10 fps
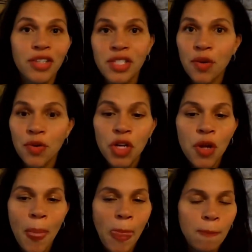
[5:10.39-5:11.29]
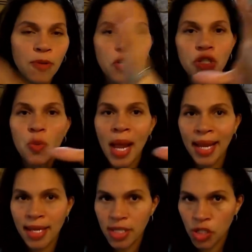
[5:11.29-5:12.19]
so there's
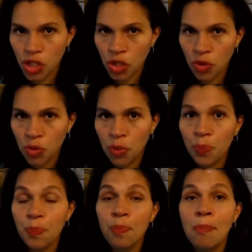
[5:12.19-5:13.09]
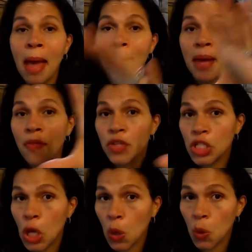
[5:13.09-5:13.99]
ways to map out
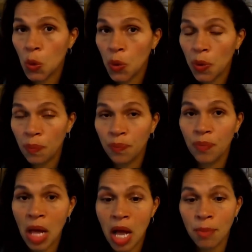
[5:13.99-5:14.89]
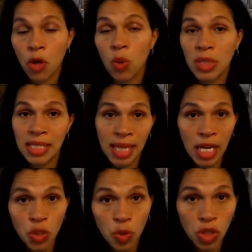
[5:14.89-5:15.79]
this whole your whole
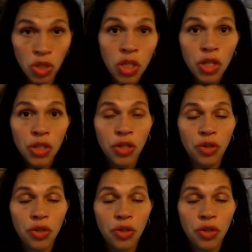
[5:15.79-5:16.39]
schedule